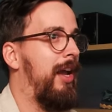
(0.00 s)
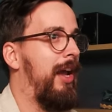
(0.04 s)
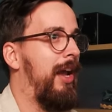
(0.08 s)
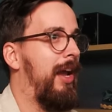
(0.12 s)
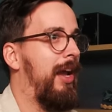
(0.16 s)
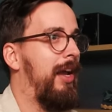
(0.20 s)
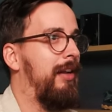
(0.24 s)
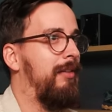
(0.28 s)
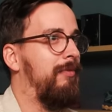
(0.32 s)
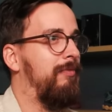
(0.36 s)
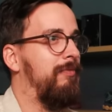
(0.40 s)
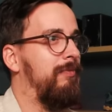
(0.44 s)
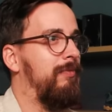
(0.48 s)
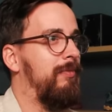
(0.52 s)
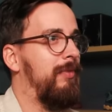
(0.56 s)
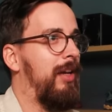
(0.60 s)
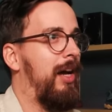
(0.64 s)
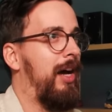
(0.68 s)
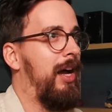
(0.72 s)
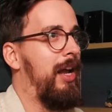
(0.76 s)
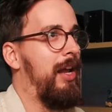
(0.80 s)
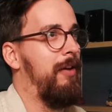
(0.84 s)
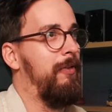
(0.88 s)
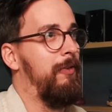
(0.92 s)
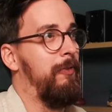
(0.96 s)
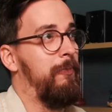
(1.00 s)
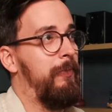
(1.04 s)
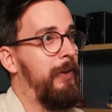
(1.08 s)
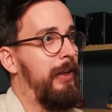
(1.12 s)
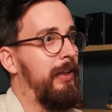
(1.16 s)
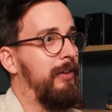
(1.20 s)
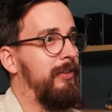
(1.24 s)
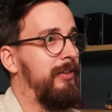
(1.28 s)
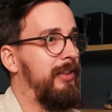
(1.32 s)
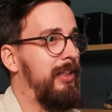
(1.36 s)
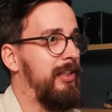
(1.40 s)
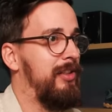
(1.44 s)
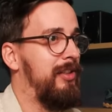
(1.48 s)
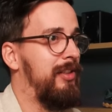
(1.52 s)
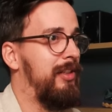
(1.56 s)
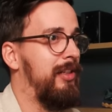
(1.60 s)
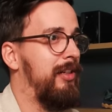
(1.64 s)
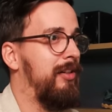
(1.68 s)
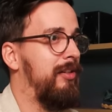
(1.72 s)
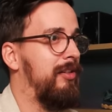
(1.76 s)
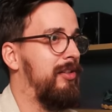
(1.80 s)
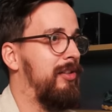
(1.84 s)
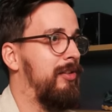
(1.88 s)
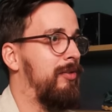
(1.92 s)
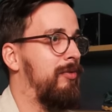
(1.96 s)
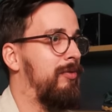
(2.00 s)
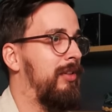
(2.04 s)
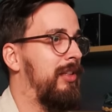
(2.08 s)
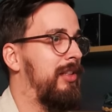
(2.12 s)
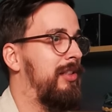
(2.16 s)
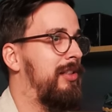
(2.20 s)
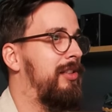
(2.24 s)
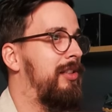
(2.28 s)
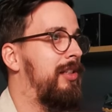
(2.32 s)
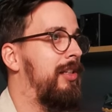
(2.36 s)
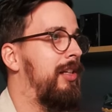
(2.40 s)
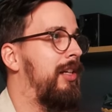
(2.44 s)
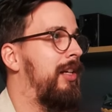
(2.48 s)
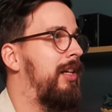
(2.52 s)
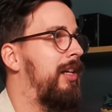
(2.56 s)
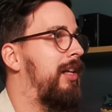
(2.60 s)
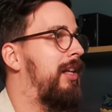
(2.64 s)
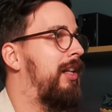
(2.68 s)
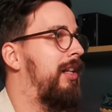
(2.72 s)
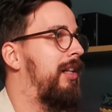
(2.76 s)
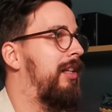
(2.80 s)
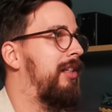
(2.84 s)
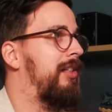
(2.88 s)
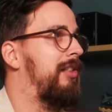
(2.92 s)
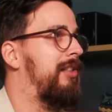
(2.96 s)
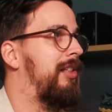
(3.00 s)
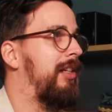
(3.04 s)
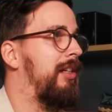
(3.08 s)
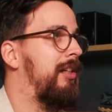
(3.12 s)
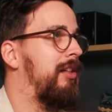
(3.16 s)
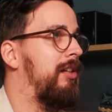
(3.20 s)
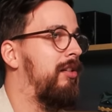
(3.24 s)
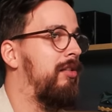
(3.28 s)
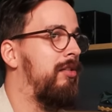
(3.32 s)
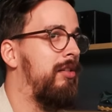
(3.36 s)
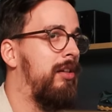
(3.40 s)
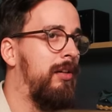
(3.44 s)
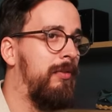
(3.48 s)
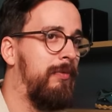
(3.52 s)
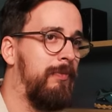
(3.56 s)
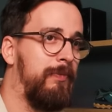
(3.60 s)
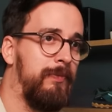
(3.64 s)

And I have a failed test here, so let's take a look.